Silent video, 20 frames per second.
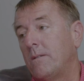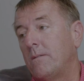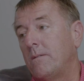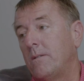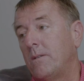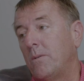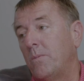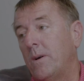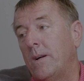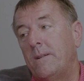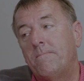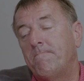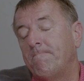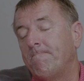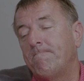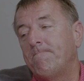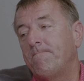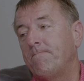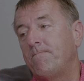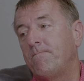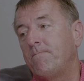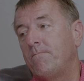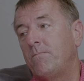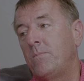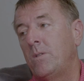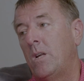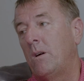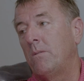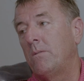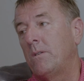that went,
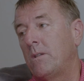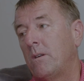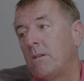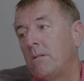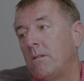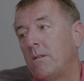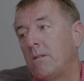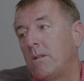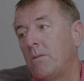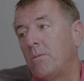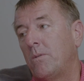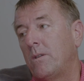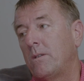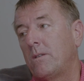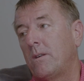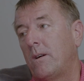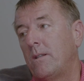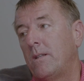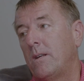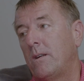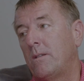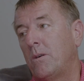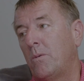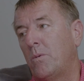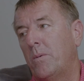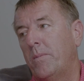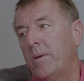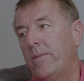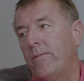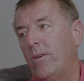no, I don't want to sign that. I don't
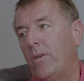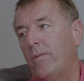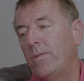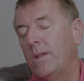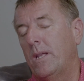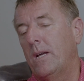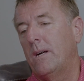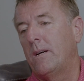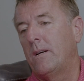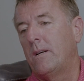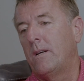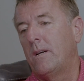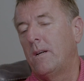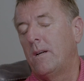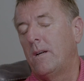want to be involved with that.